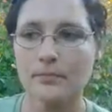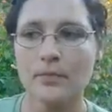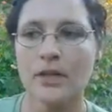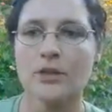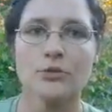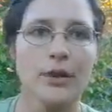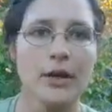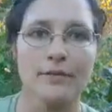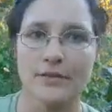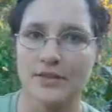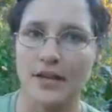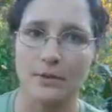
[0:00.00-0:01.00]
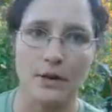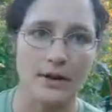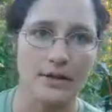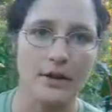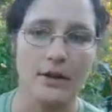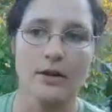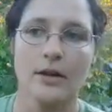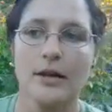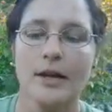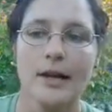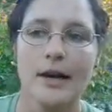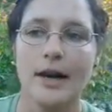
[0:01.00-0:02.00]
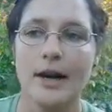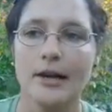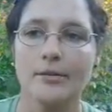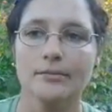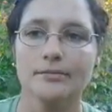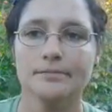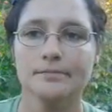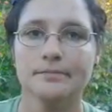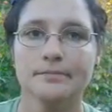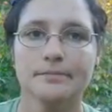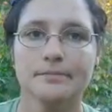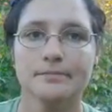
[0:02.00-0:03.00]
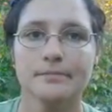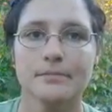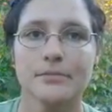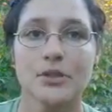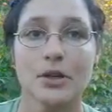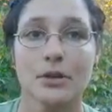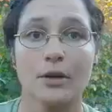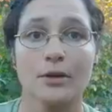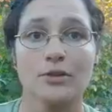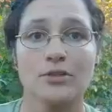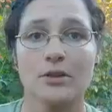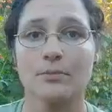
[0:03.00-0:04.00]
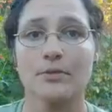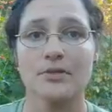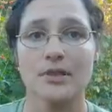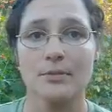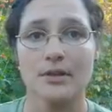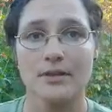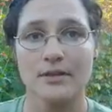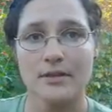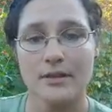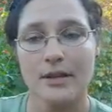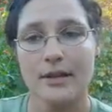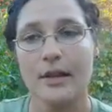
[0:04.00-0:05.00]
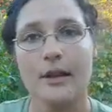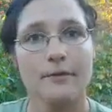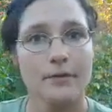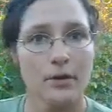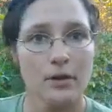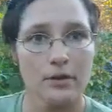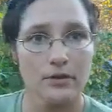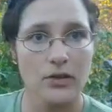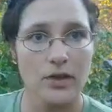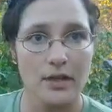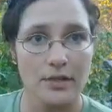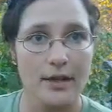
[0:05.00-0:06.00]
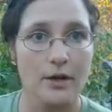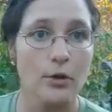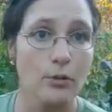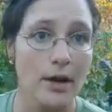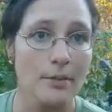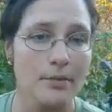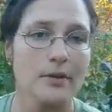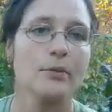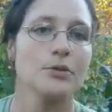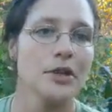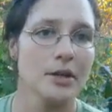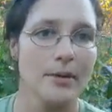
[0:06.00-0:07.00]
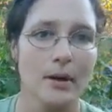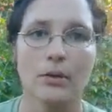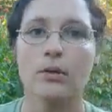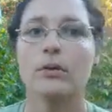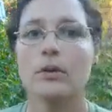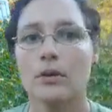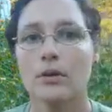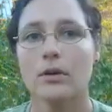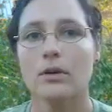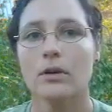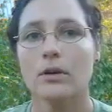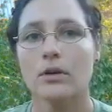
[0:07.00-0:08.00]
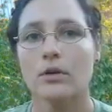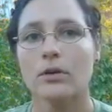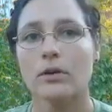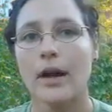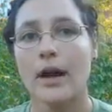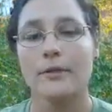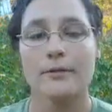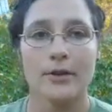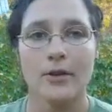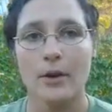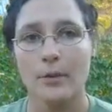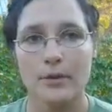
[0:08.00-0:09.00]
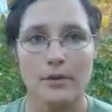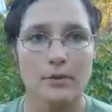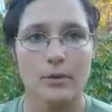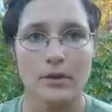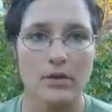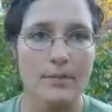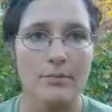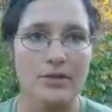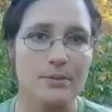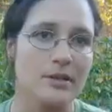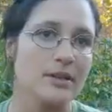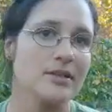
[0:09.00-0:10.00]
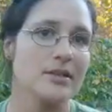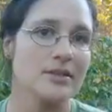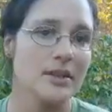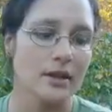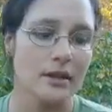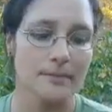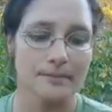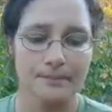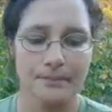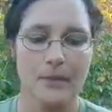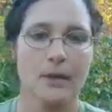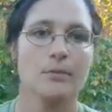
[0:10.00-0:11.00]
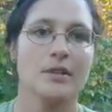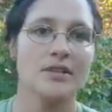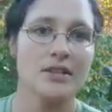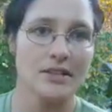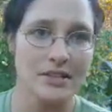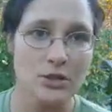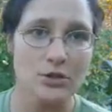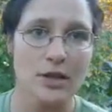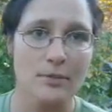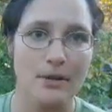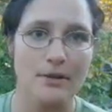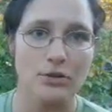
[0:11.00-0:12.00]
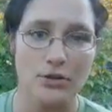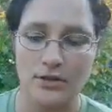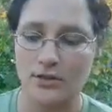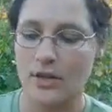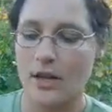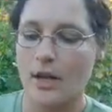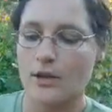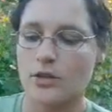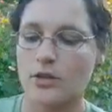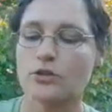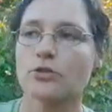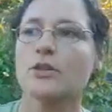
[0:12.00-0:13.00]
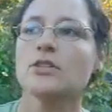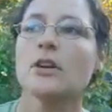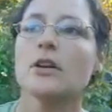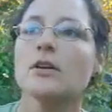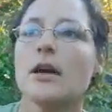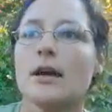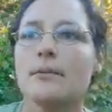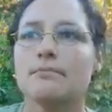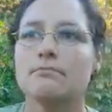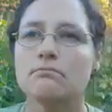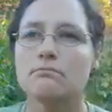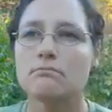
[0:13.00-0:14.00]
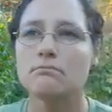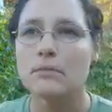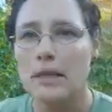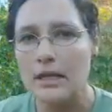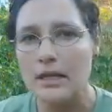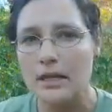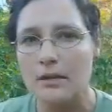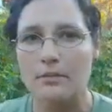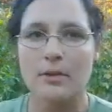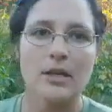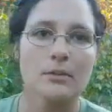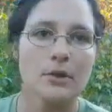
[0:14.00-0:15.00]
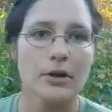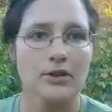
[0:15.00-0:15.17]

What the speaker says: It's right off the sidewalk there. So go get you some persimmons if there's any that are ripe. And we'll talk about how to figure out what a ripe persimmon is in a second. But let's continue talking about the trees. So the trees are medium large